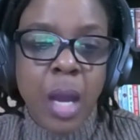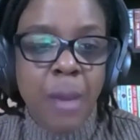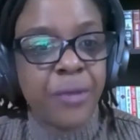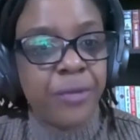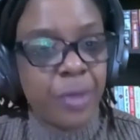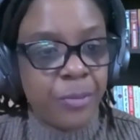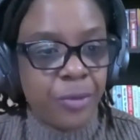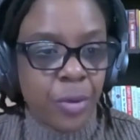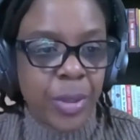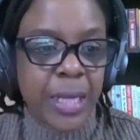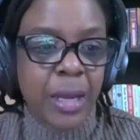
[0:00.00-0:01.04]
coming from
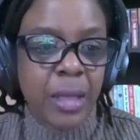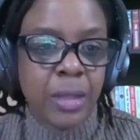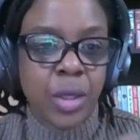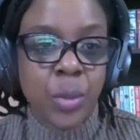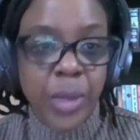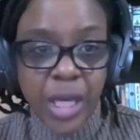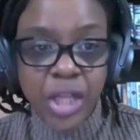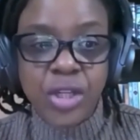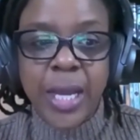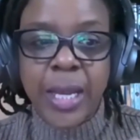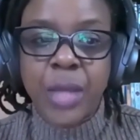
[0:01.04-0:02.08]
Florida, the
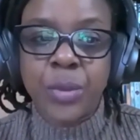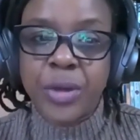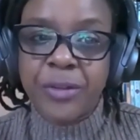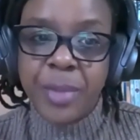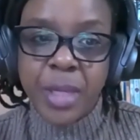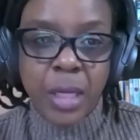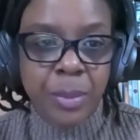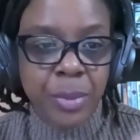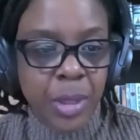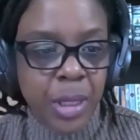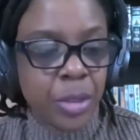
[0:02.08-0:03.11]
location, like it would have been a,
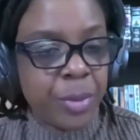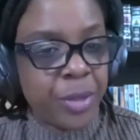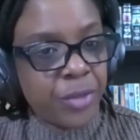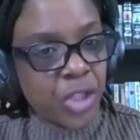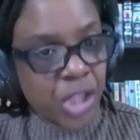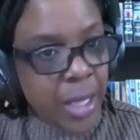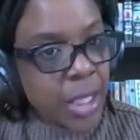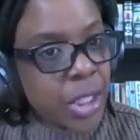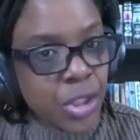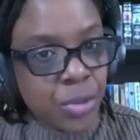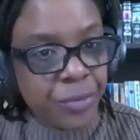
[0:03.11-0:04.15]
li- a little bit of a
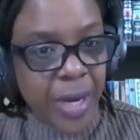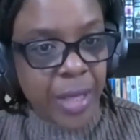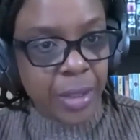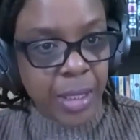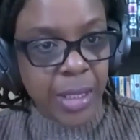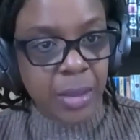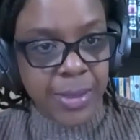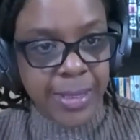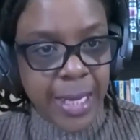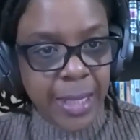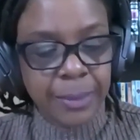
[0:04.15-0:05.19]
challenge to find a clinical
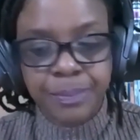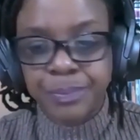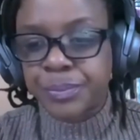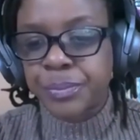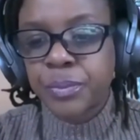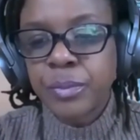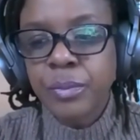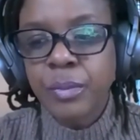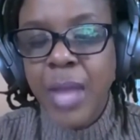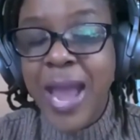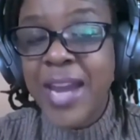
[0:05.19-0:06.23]
site.
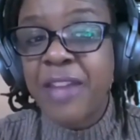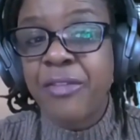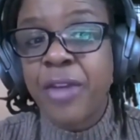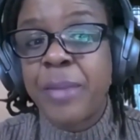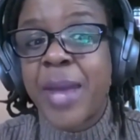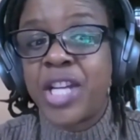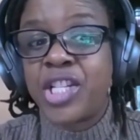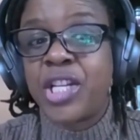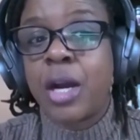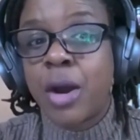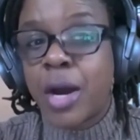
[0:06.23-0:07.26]
I never
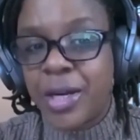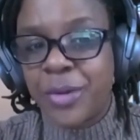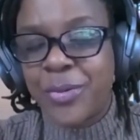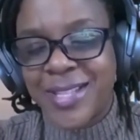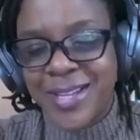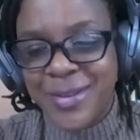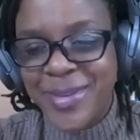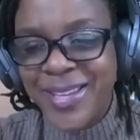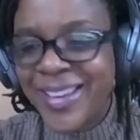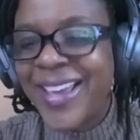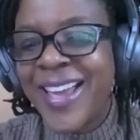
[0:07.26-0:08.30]
imagined how hard it was going to
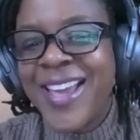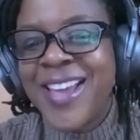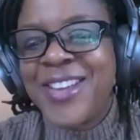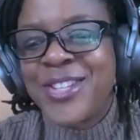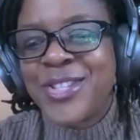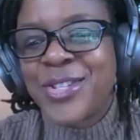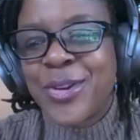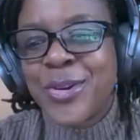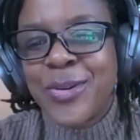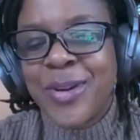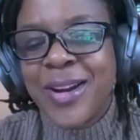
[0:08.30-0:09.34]
be.
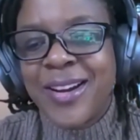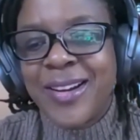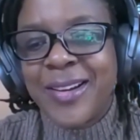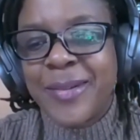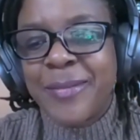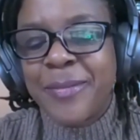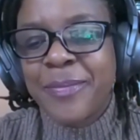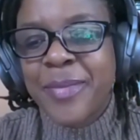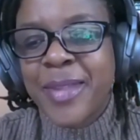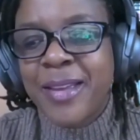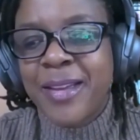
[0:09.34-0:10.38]
So um,